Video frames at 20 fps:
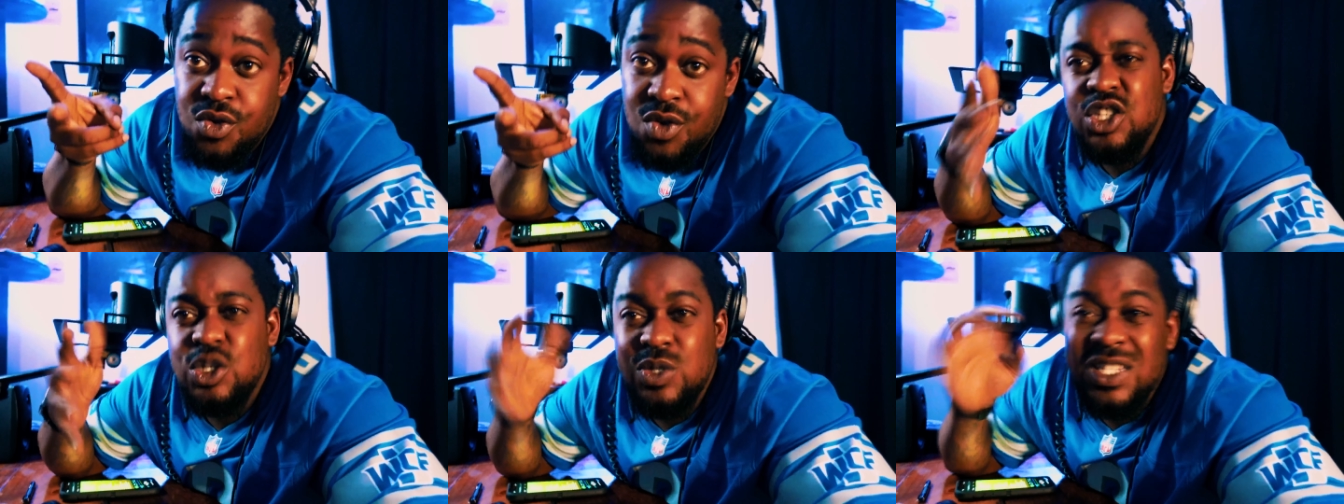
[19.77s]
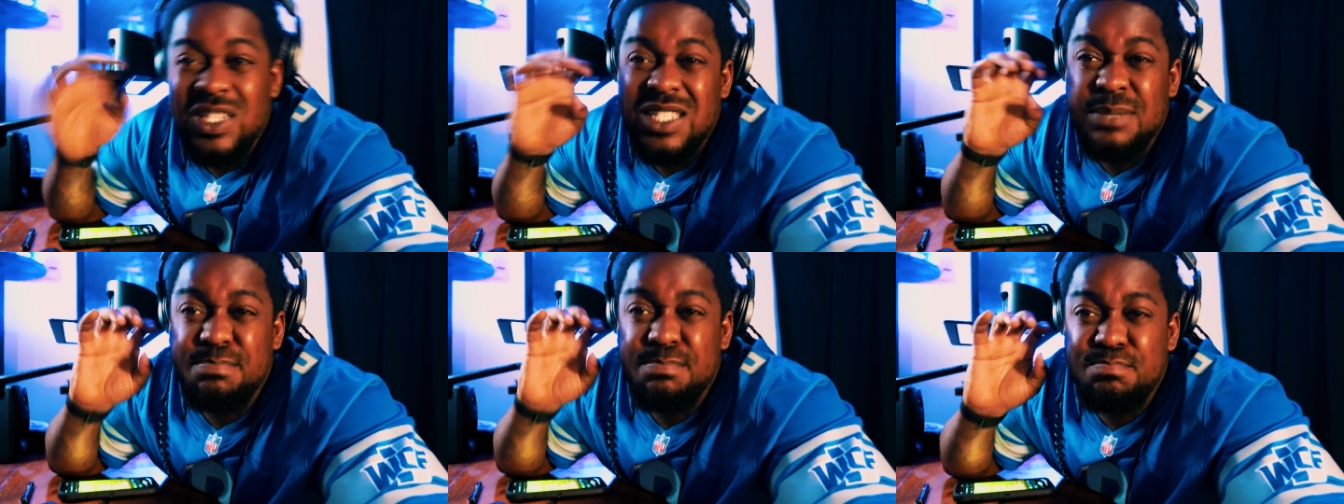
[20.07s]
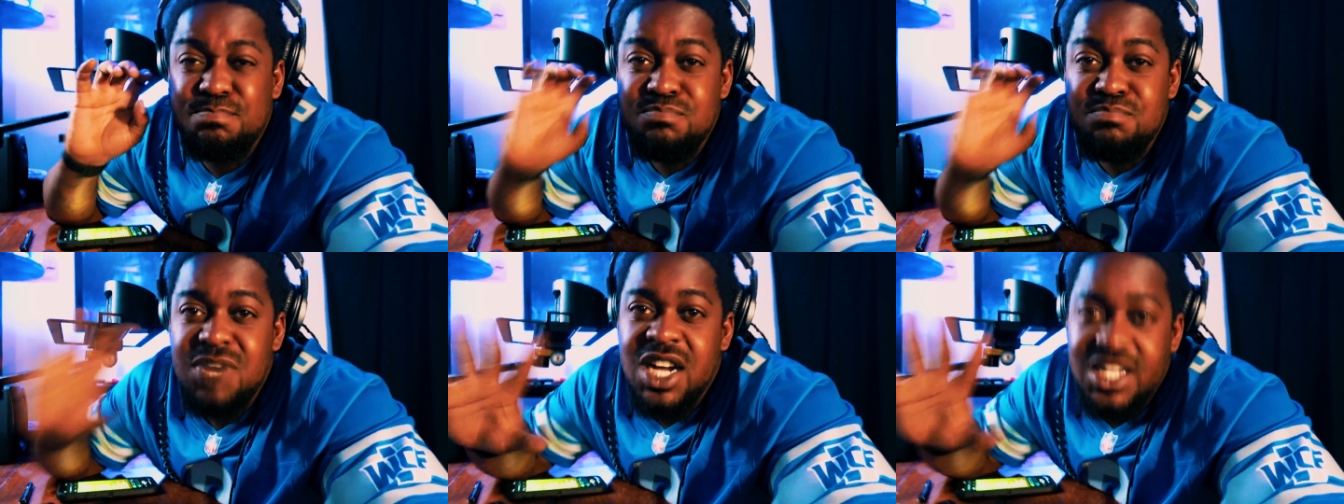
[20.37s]
use as
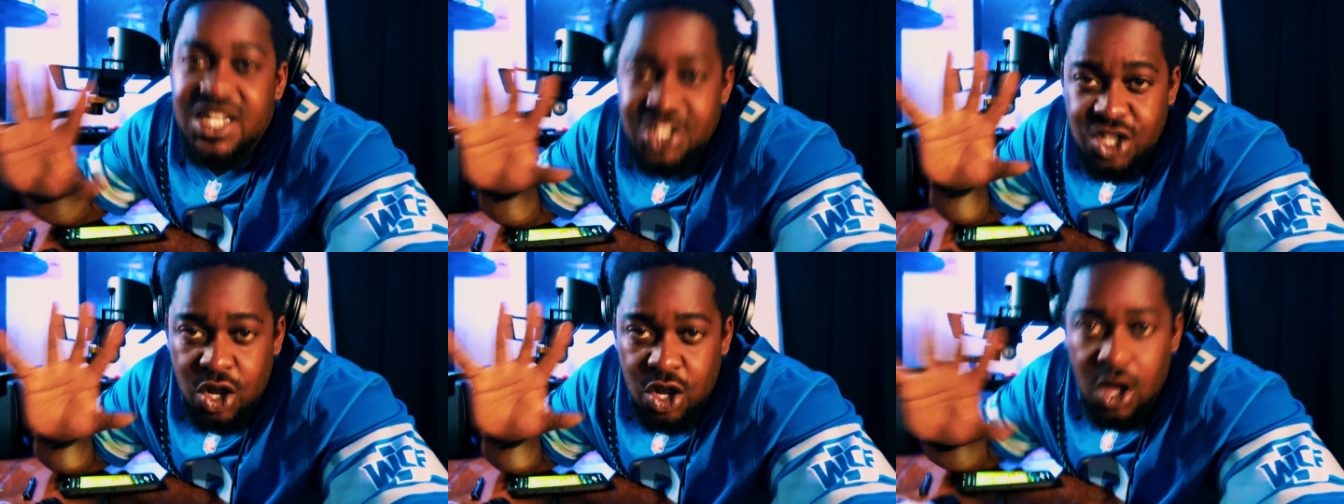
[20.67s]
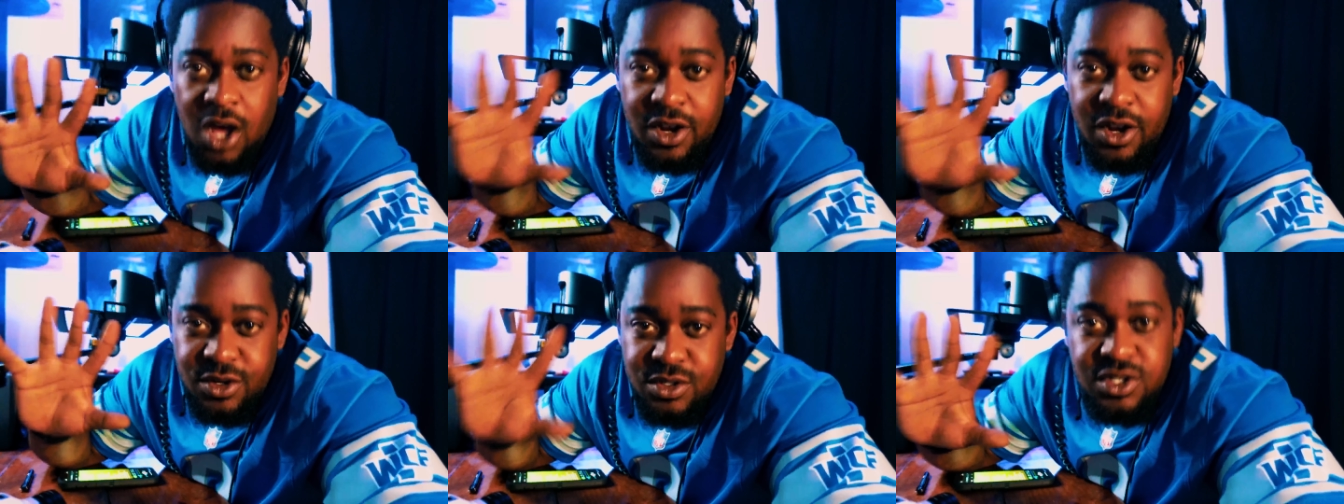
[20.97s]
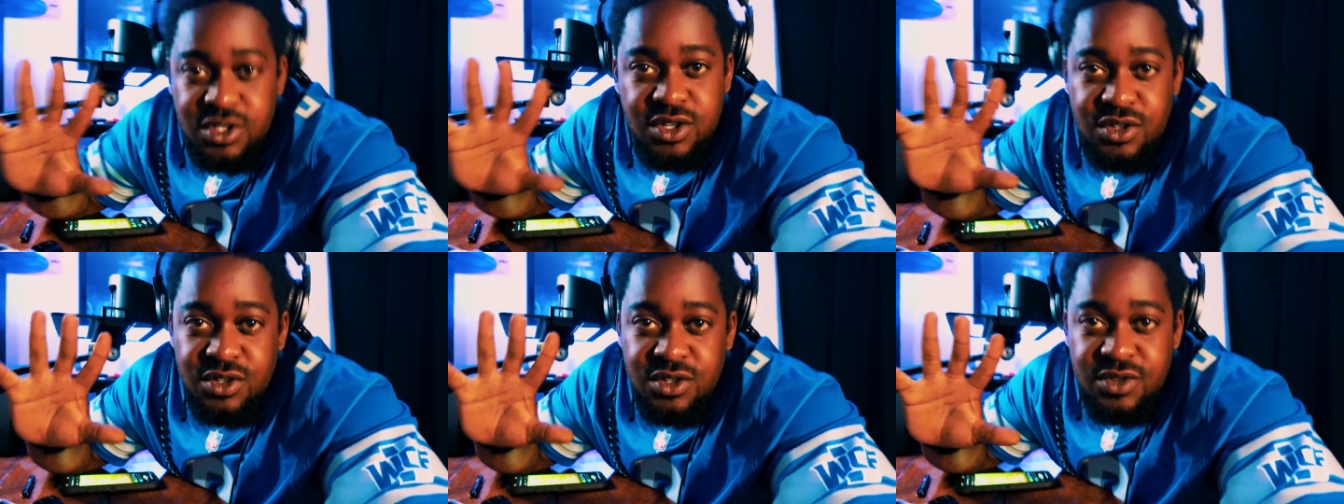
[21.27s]
much
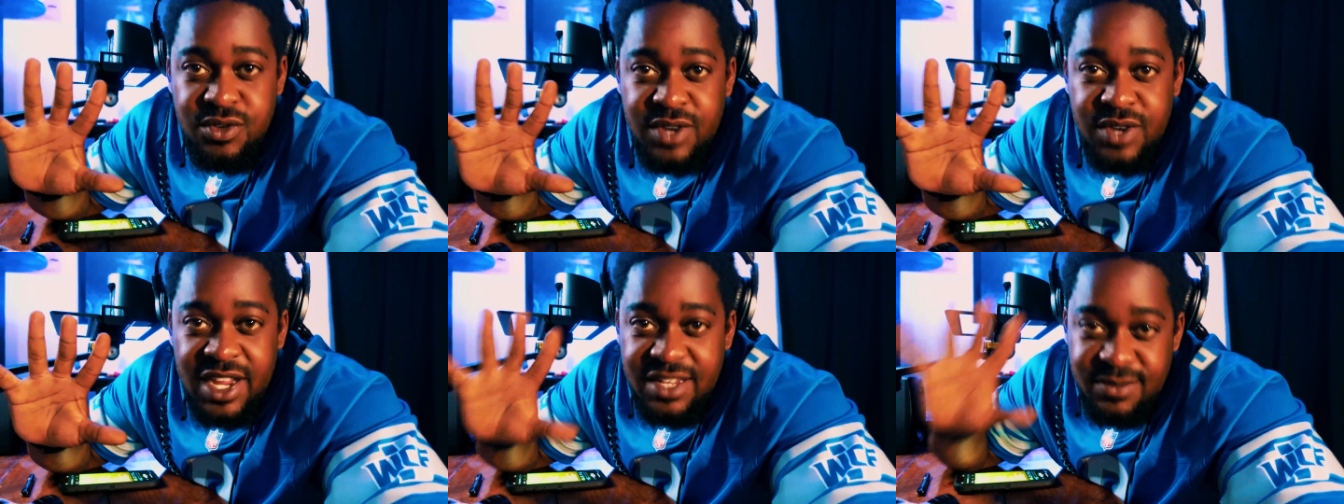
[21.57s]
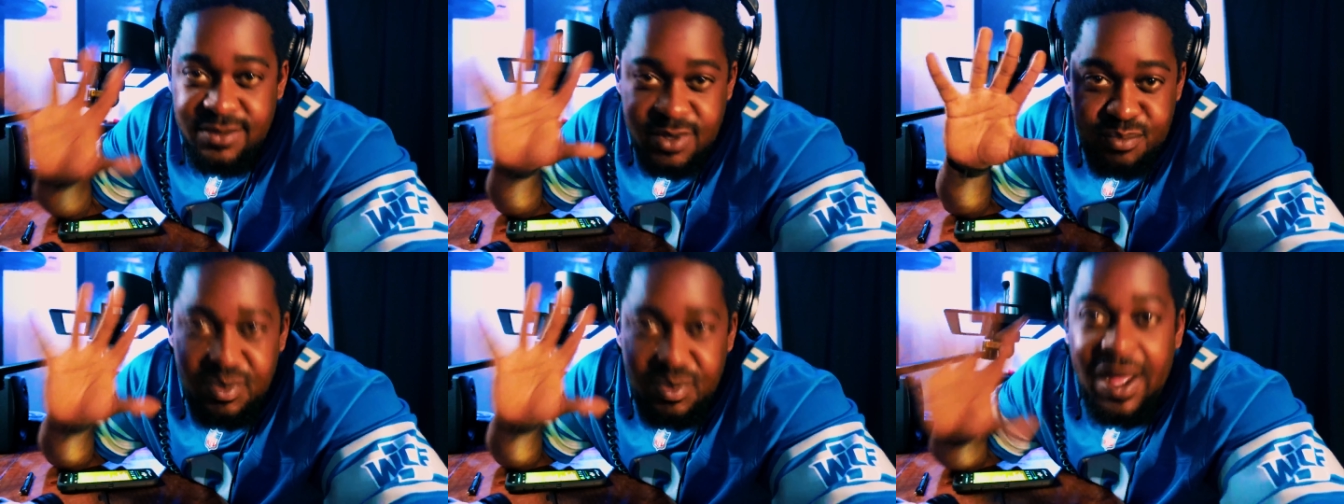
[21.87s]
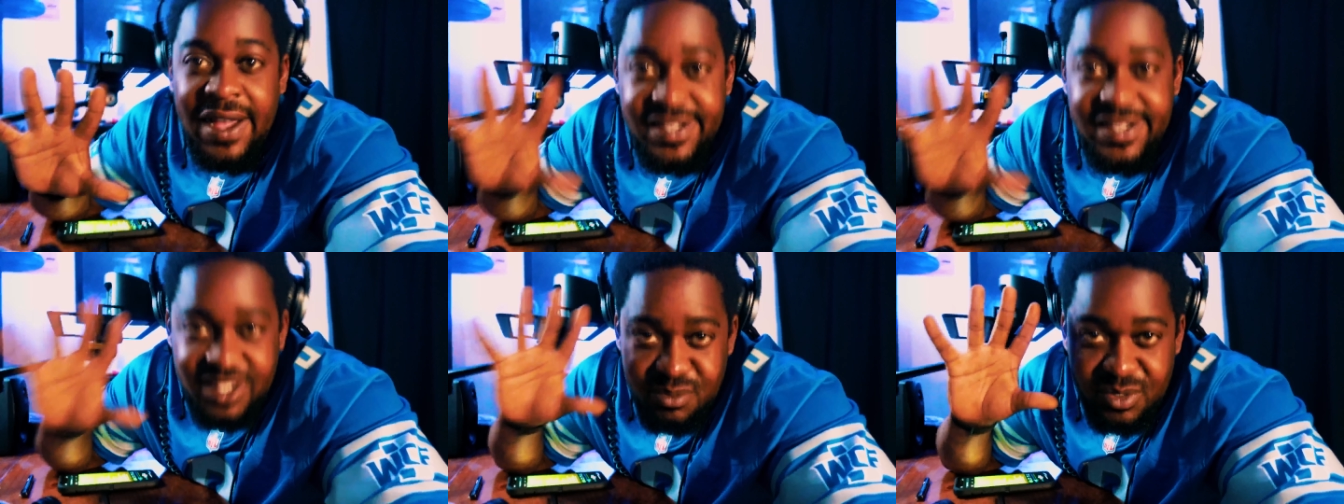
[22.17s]
auto-tune as we
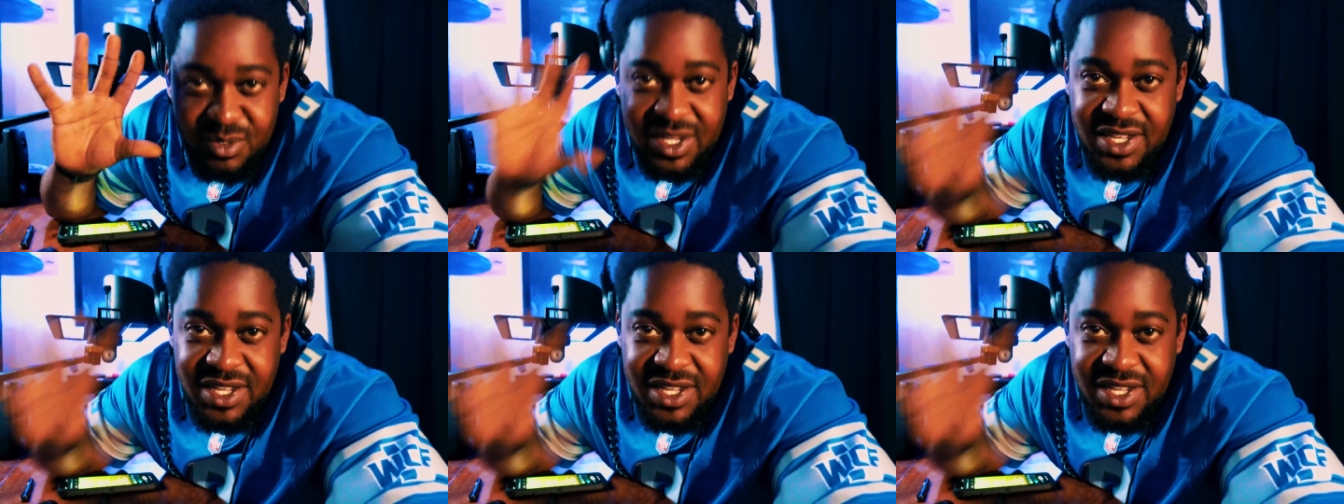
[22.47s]
possibly